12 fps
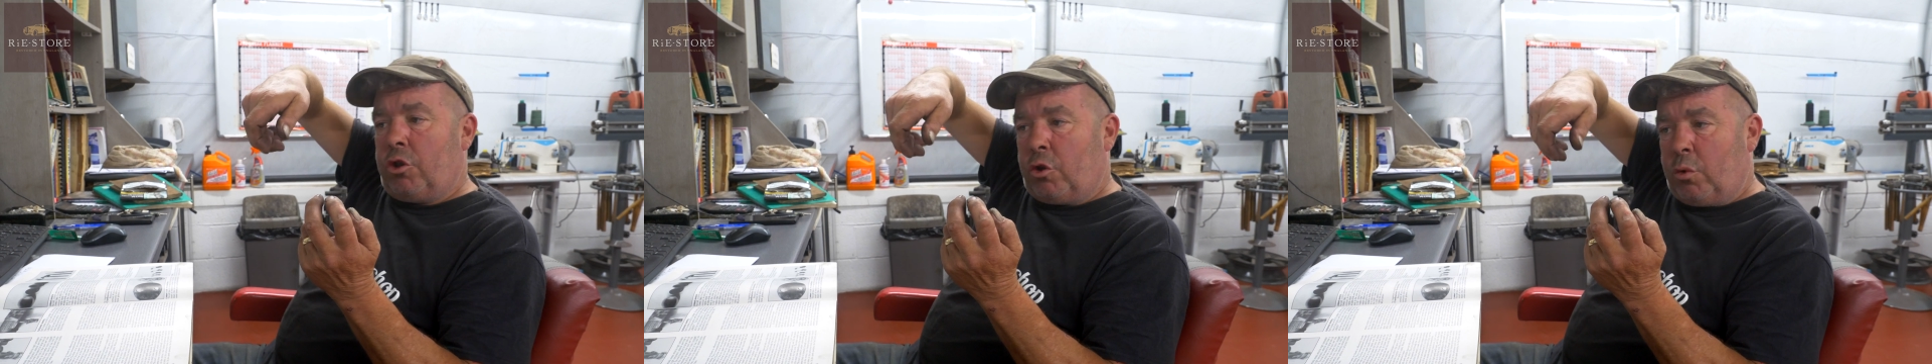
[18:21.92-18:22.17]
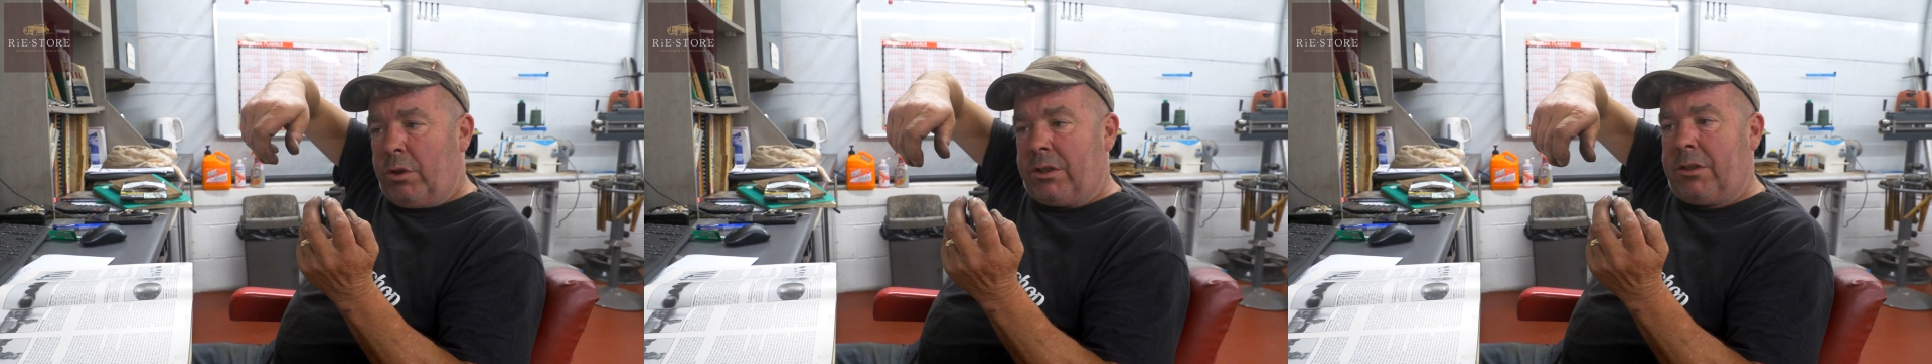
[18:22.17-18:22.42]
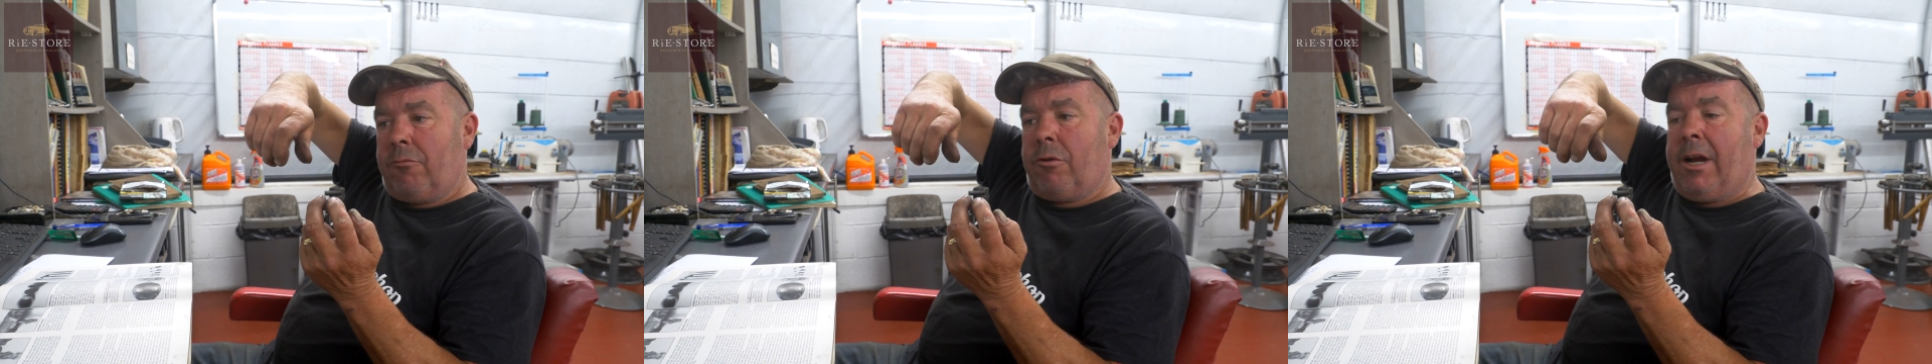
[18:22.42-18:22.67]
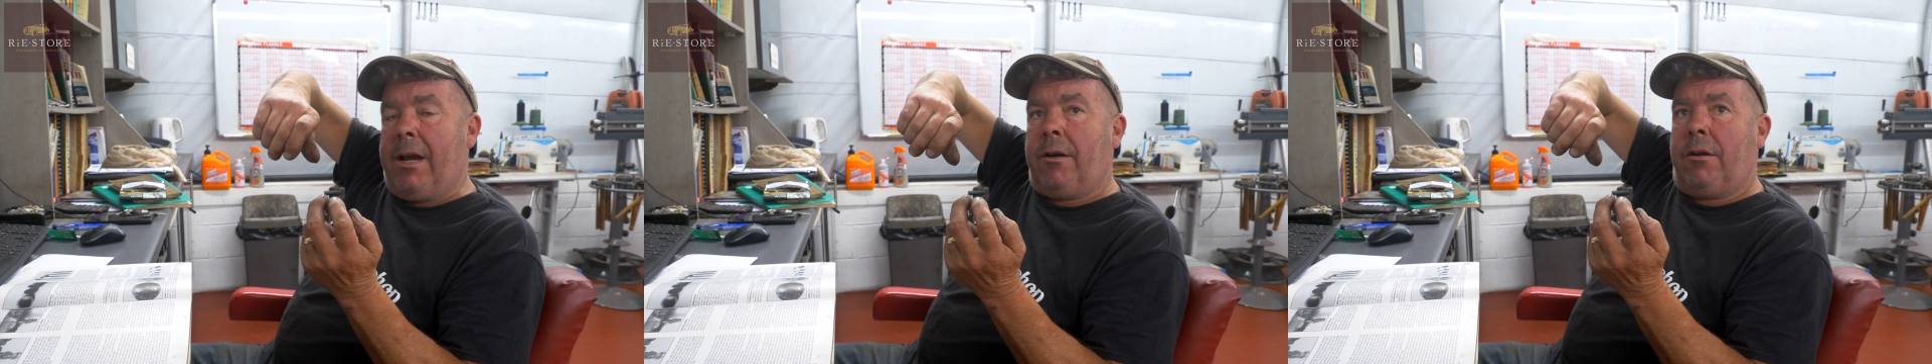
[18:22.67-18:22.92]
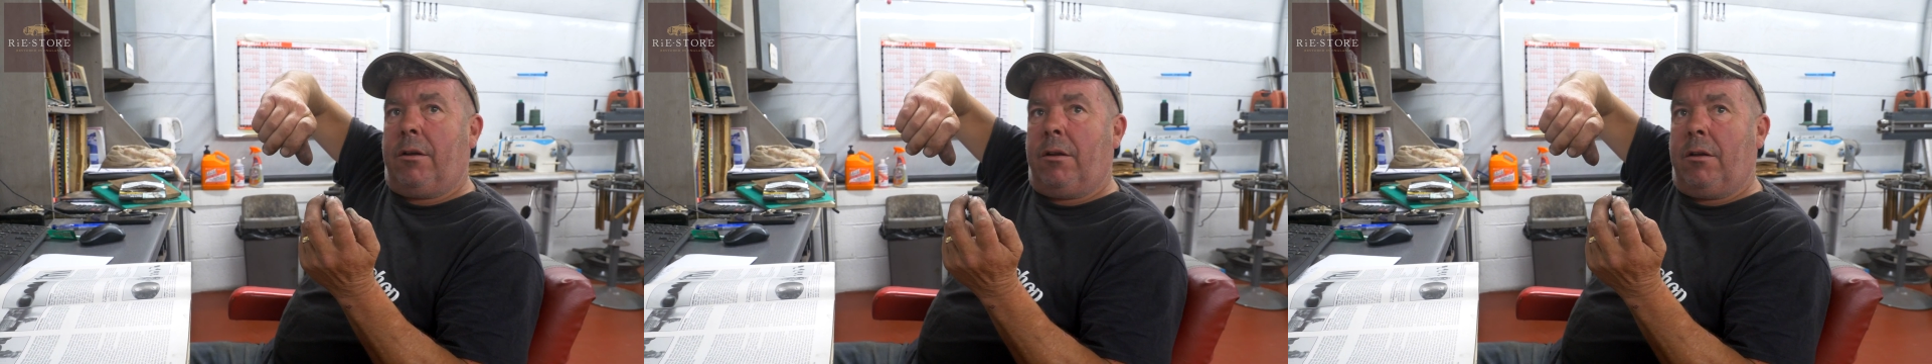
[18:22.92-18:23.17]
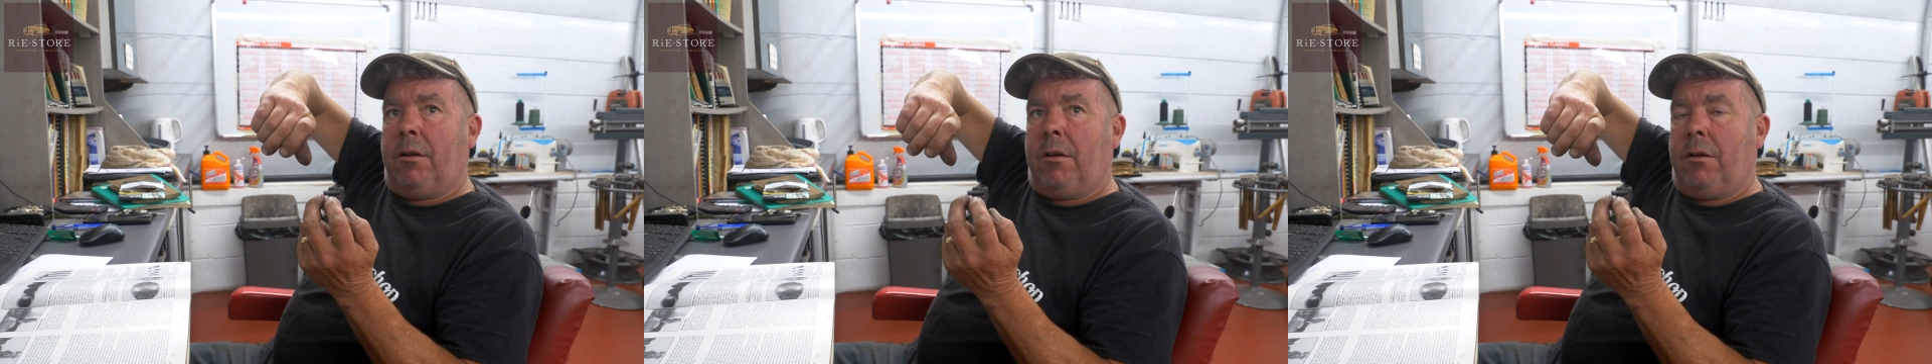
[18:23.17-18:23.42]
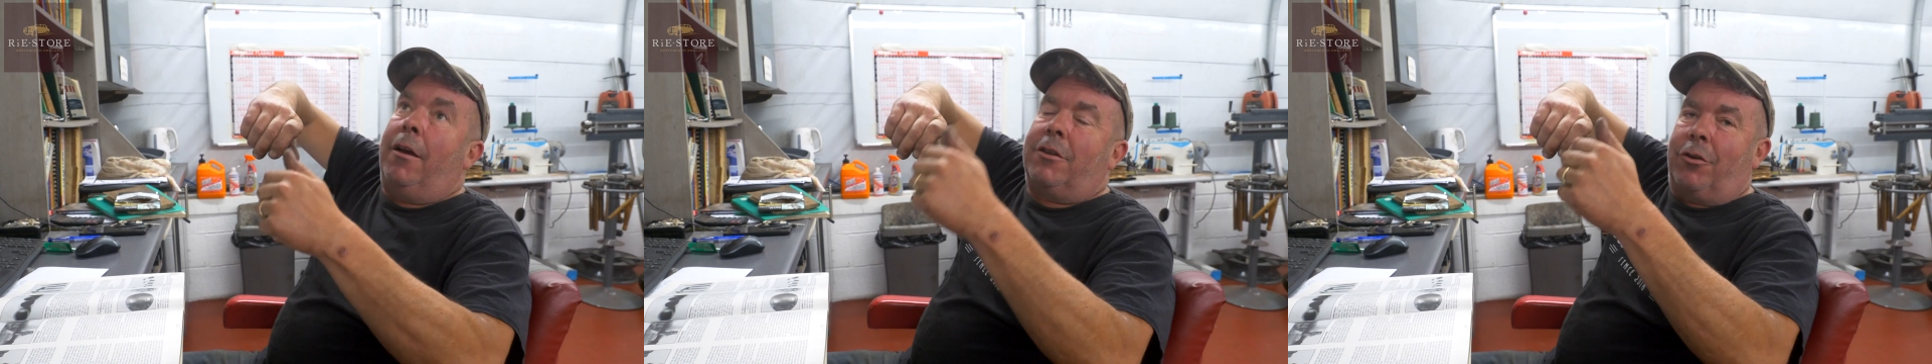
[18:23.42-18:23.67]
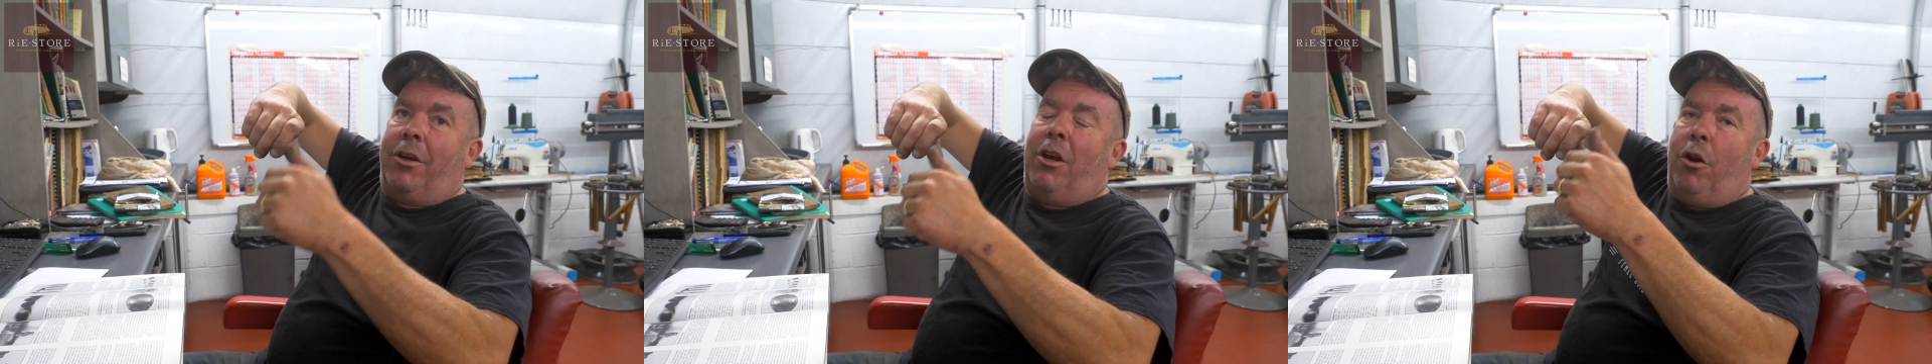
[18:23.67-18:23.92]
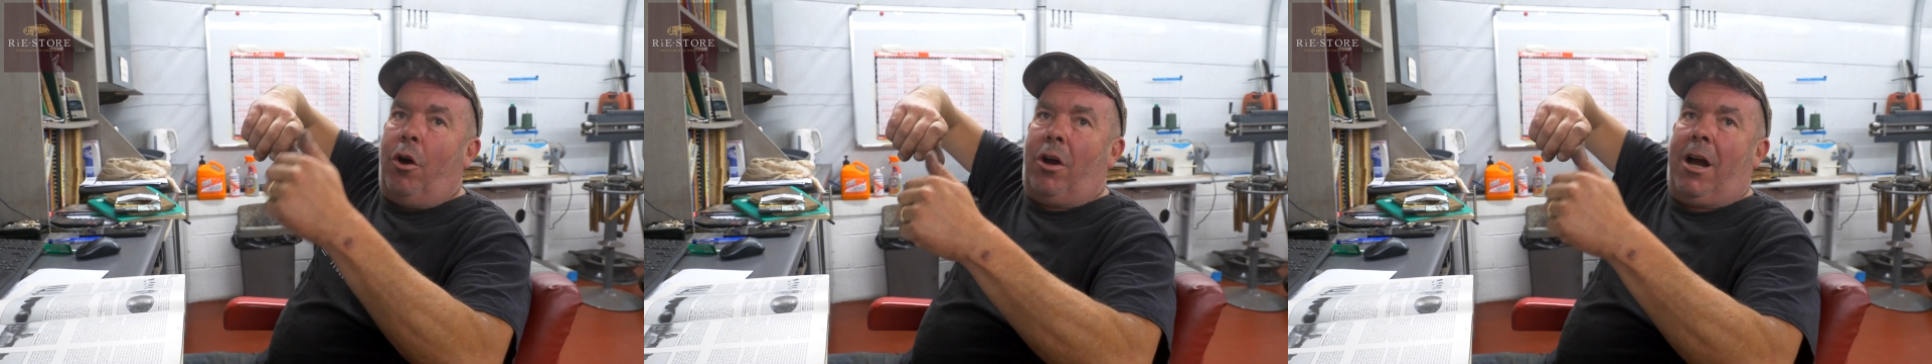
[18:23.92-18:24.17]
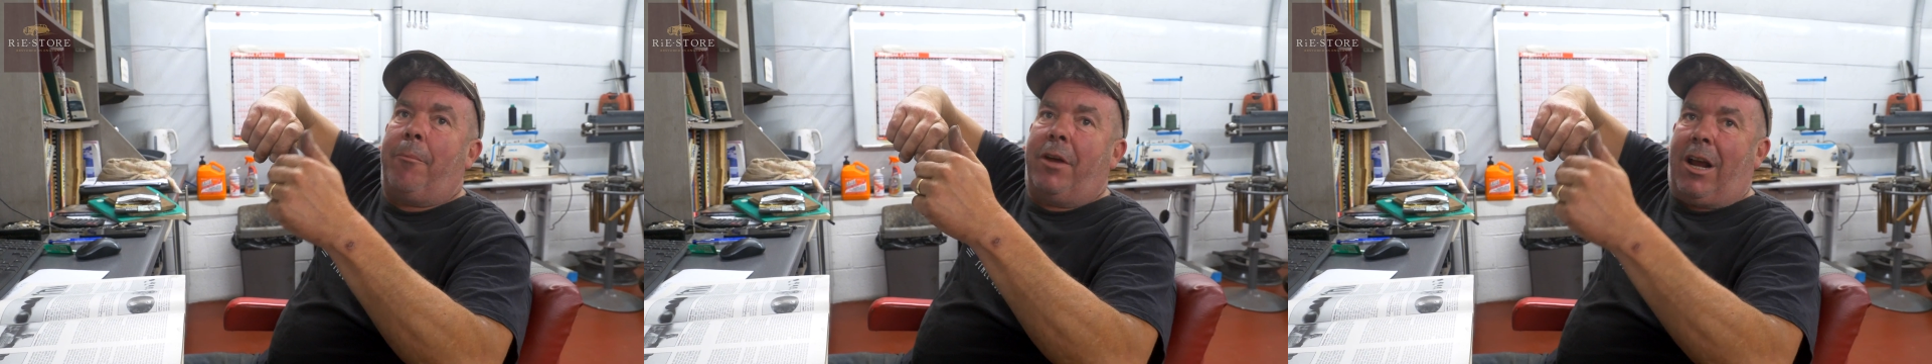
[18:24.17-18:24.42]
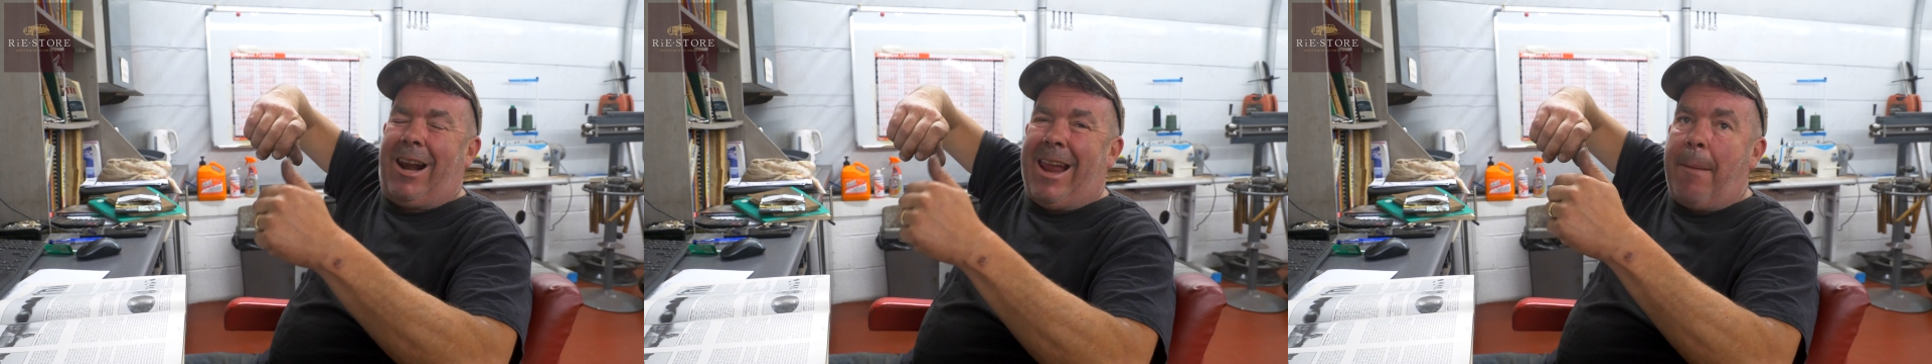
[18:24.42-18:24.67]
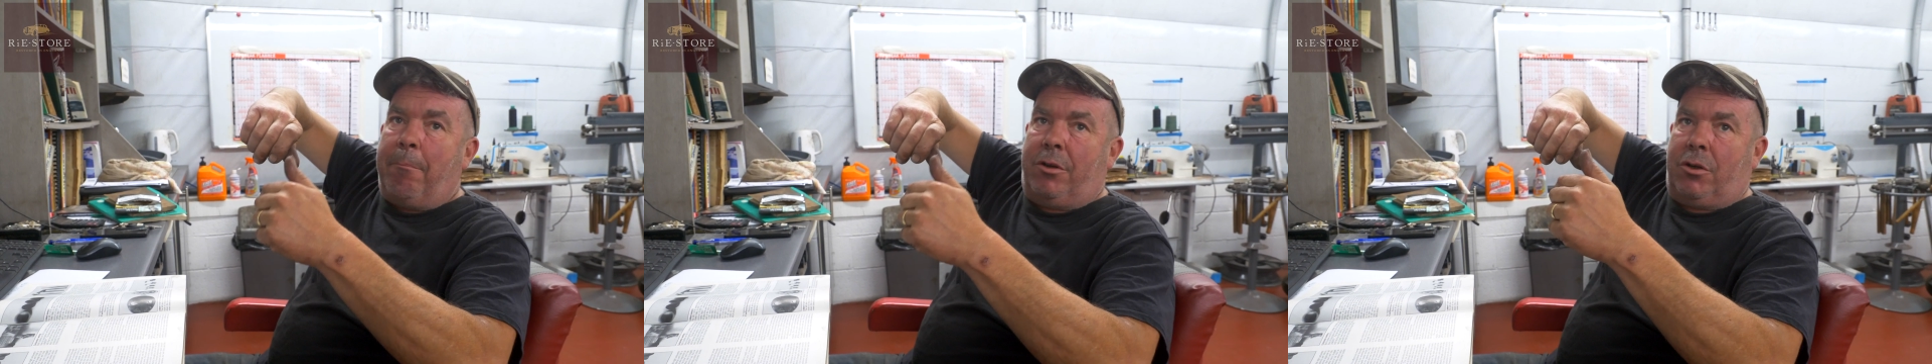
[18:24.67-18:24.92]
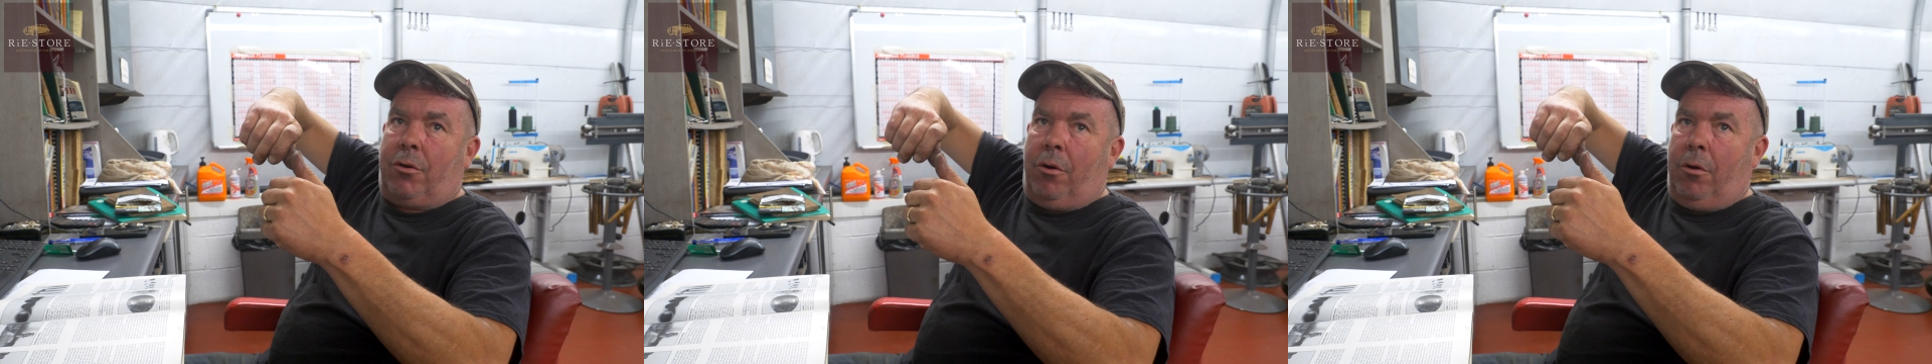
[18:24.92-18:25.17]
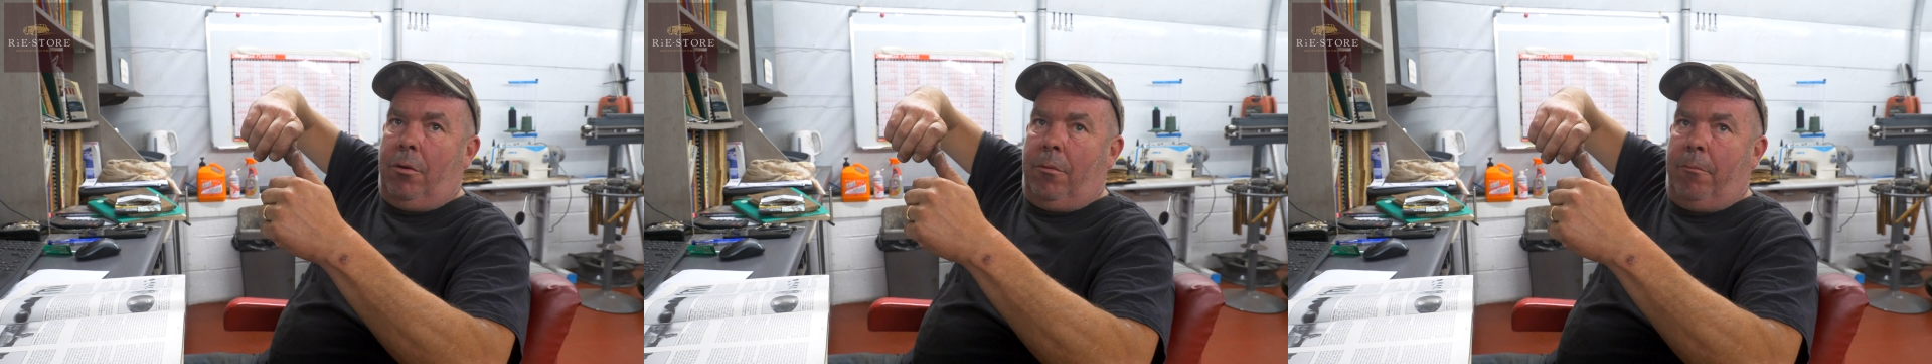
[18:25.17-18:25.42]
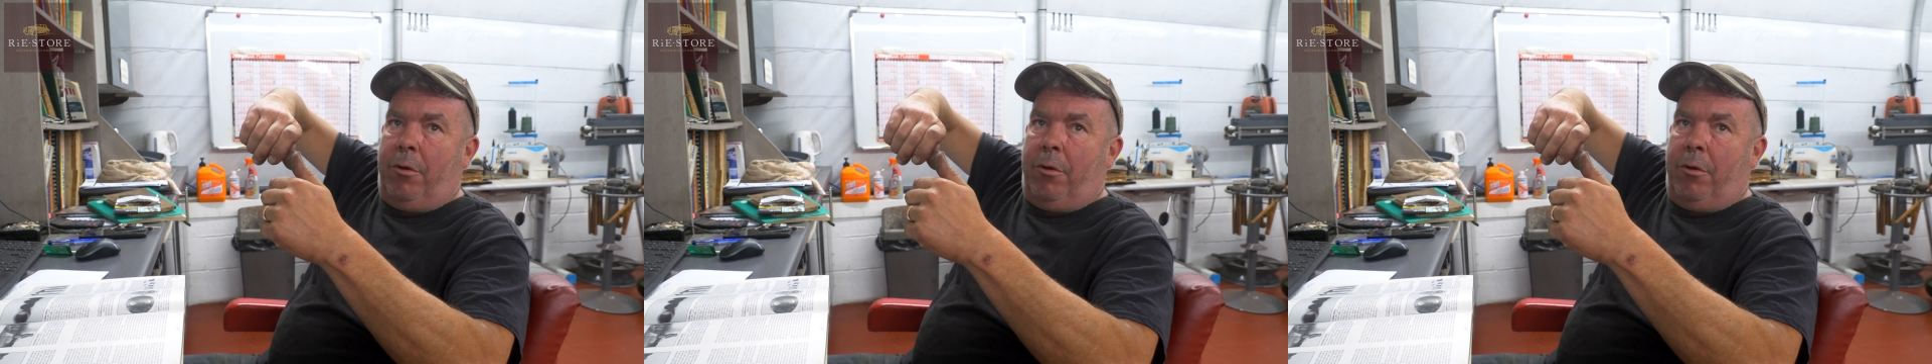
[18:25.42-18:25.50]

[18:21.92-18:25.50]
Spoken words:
twist it round so you lock up the clamp screw,